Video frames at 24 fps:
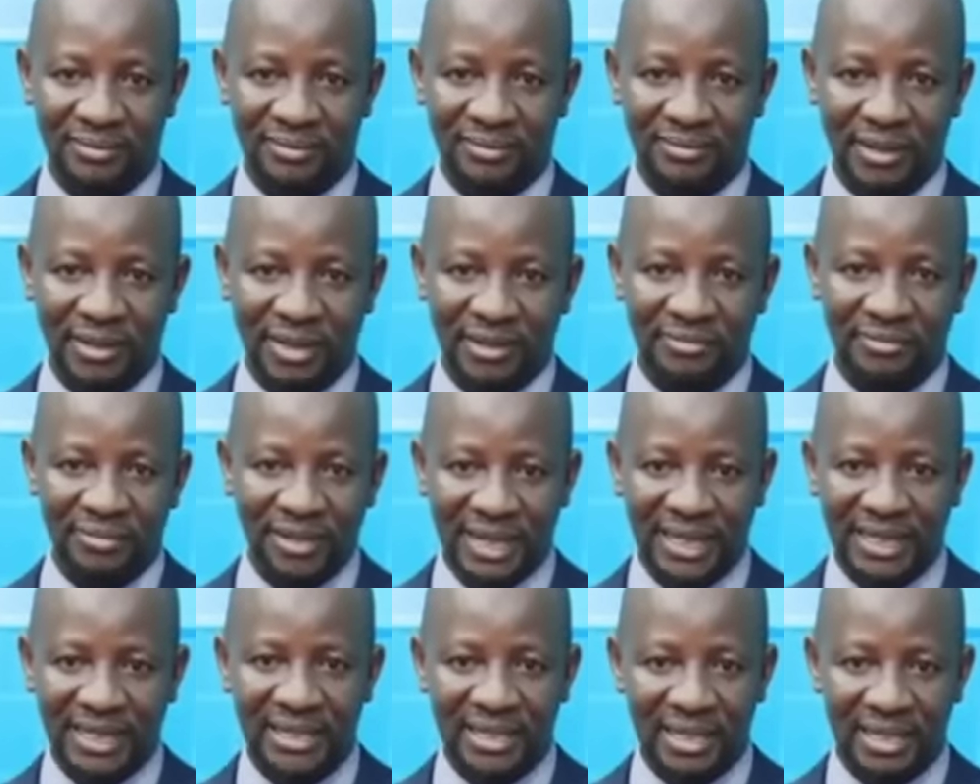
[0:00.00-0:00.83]
five
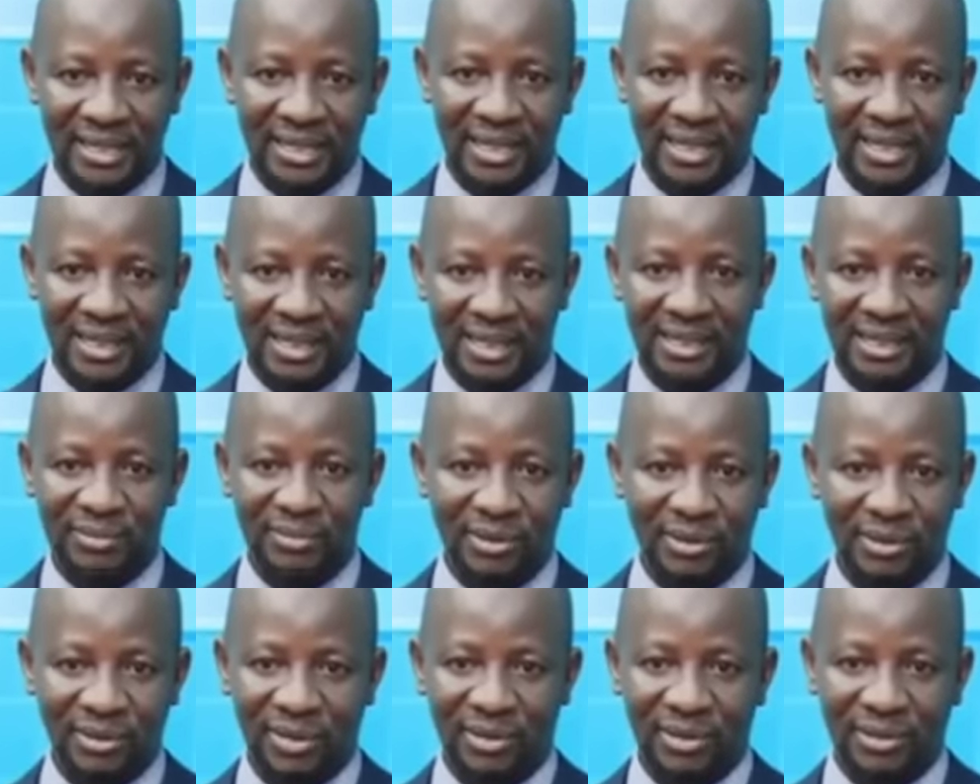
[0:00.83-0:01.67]
ideas that
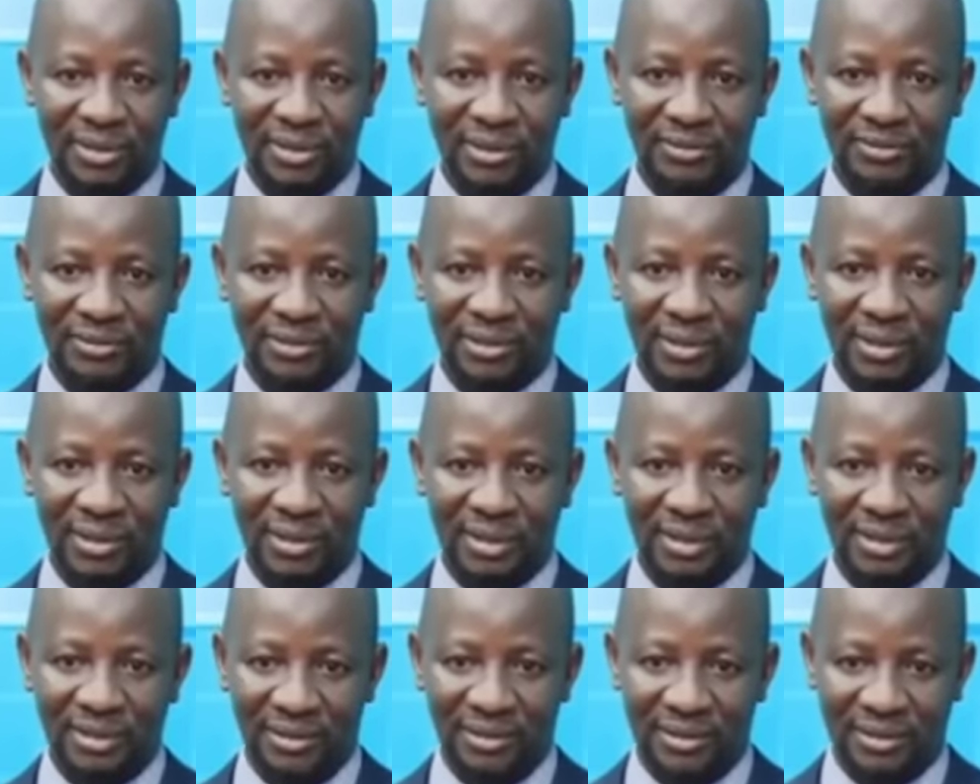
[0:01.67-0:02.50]
came out
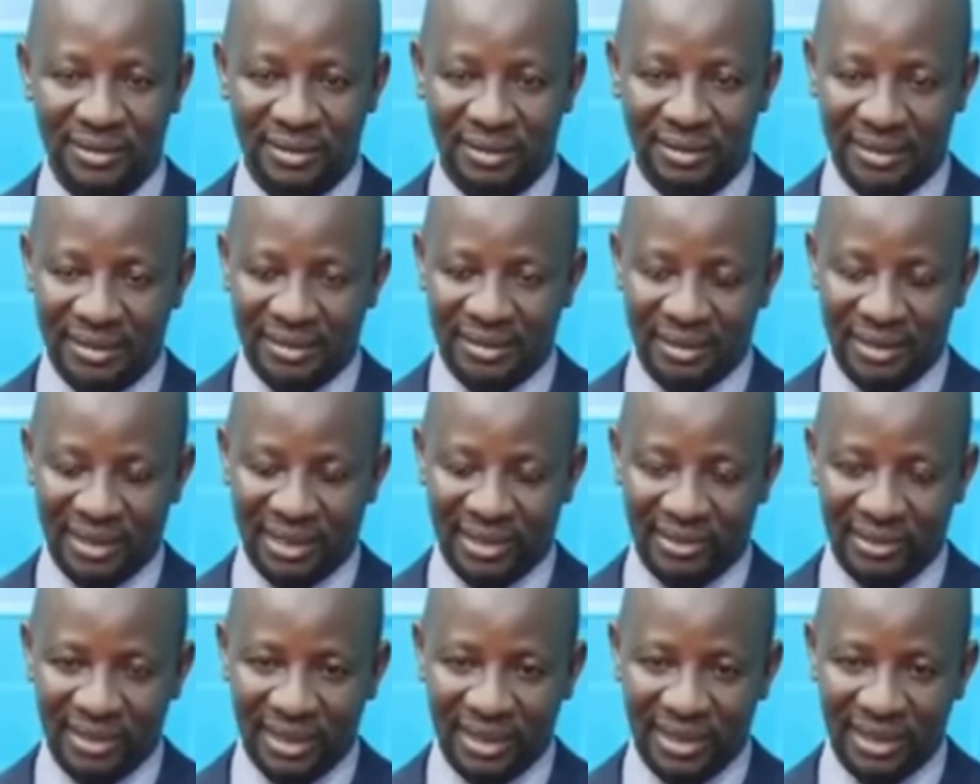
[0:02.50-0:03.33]
after
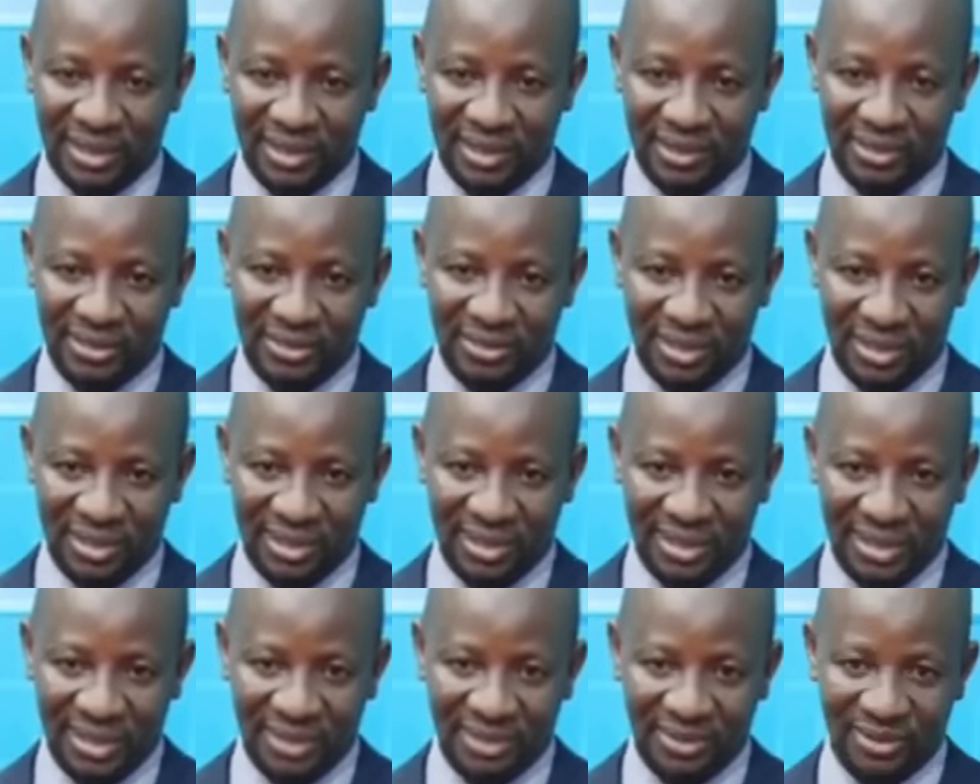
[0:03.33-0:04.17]
our area
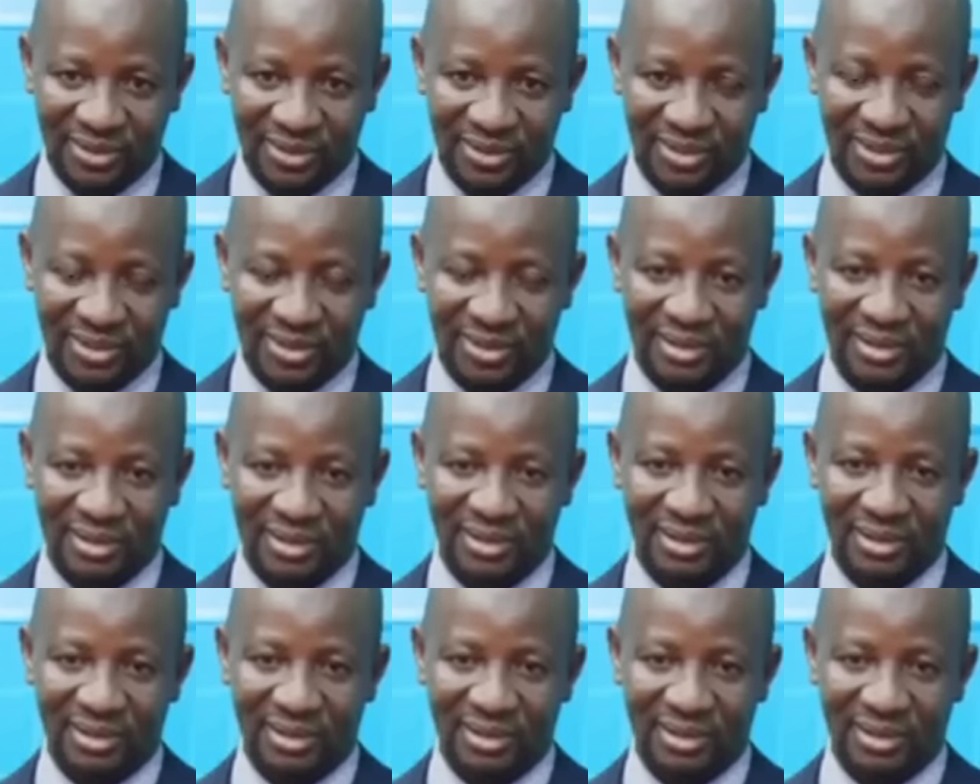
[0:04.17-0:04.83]
consultations.